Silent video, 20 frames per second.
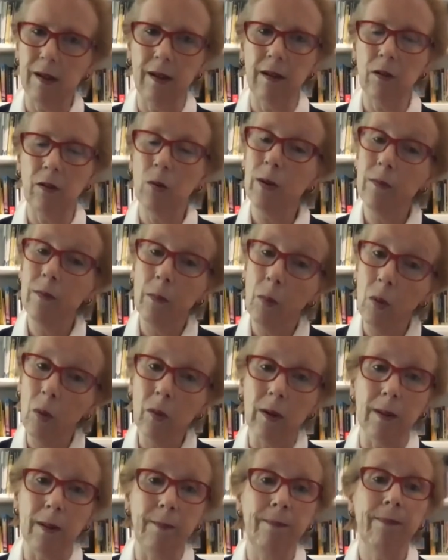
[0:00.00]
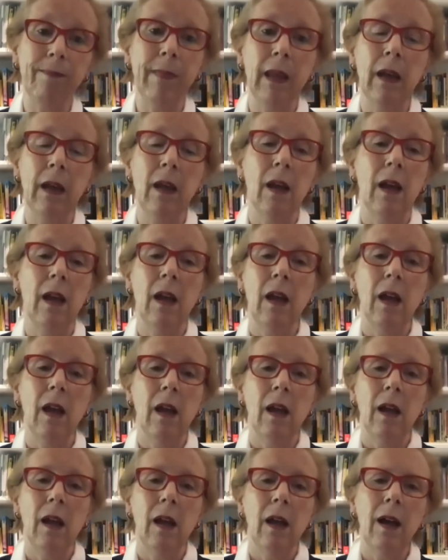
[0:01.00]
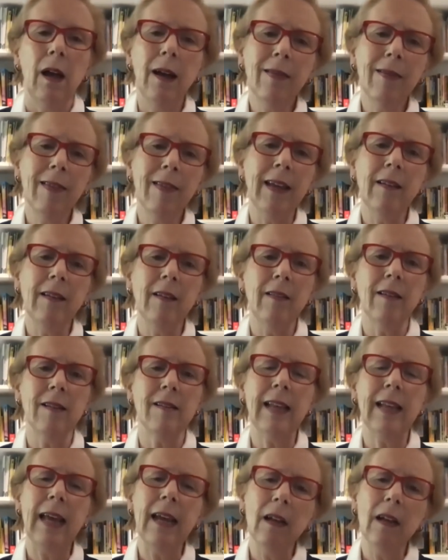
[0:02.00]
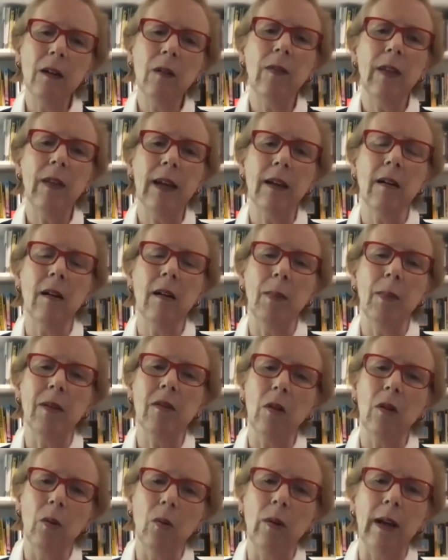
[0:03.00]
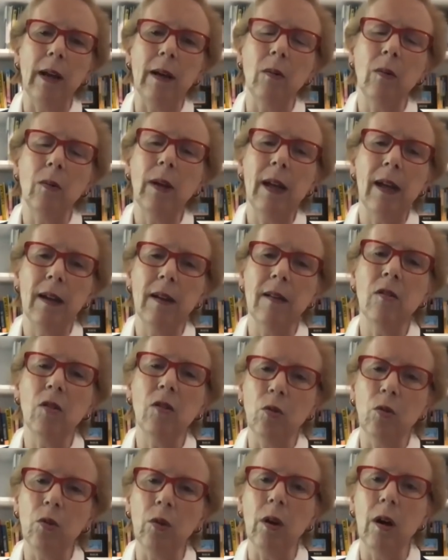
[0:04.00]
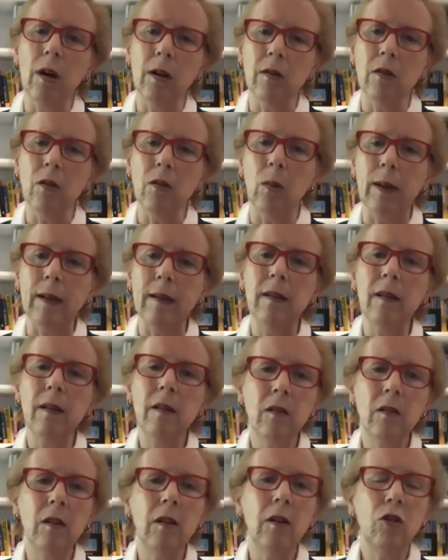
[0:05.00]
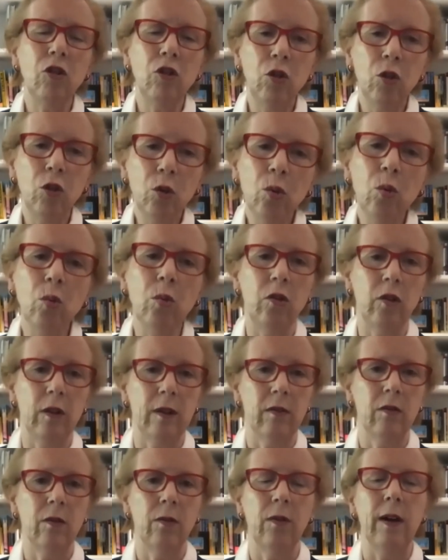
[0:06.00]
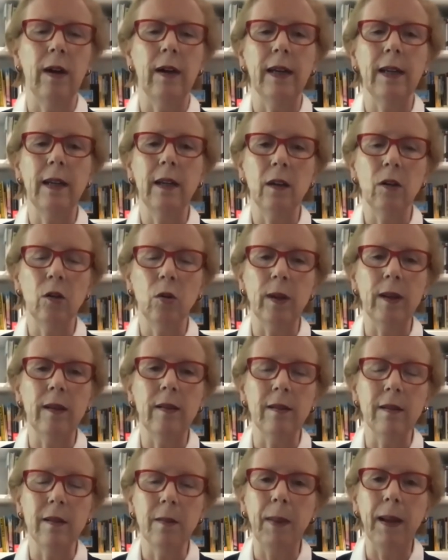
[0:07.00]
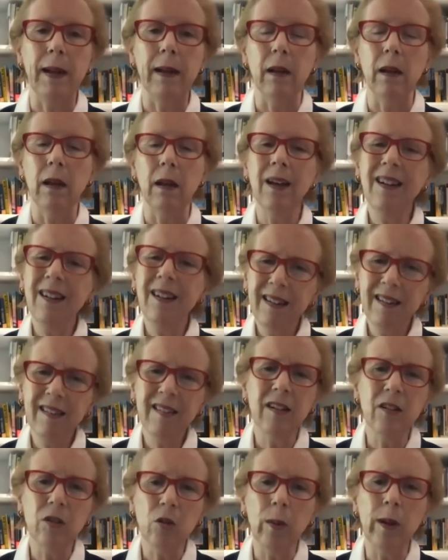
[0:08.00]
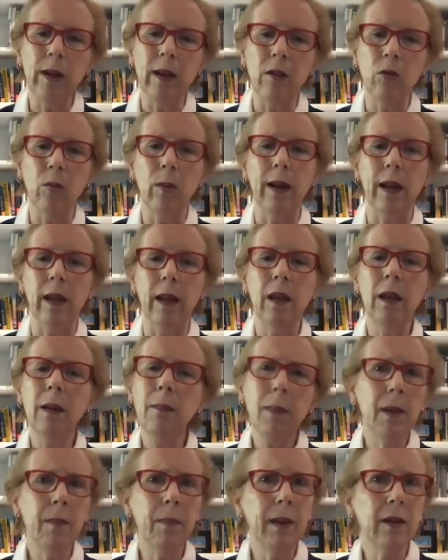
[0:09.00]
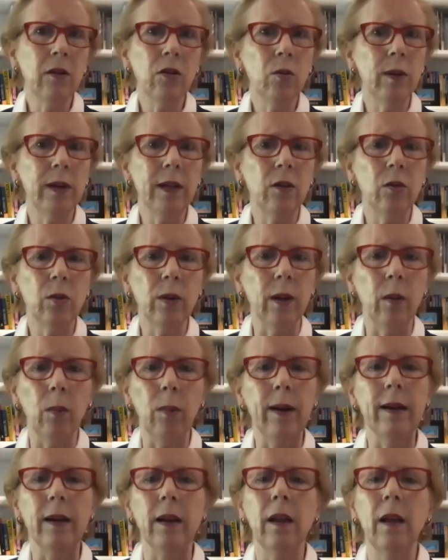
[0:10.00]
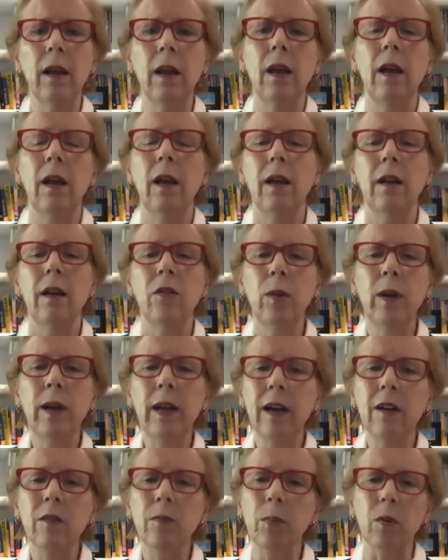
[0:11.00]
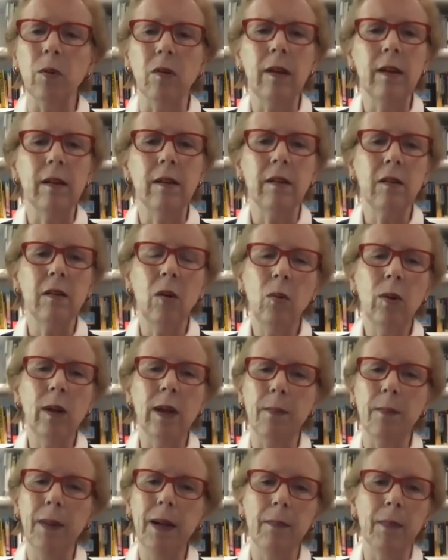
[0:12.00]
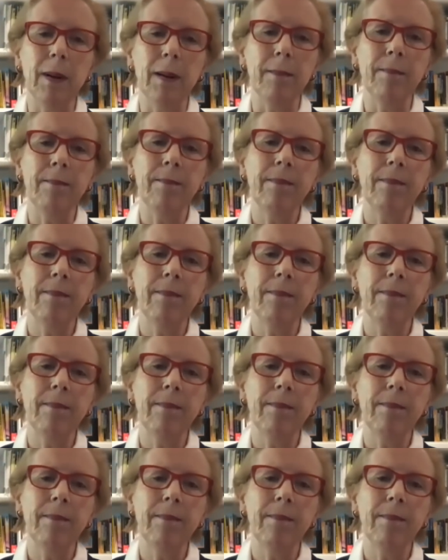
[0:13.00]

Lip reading: or even more? I think that the scale of the economic slowdown and its social consequences do justify an increase in spending, at least in 2020 and maybe in 2021. 3.5% is only a minimum.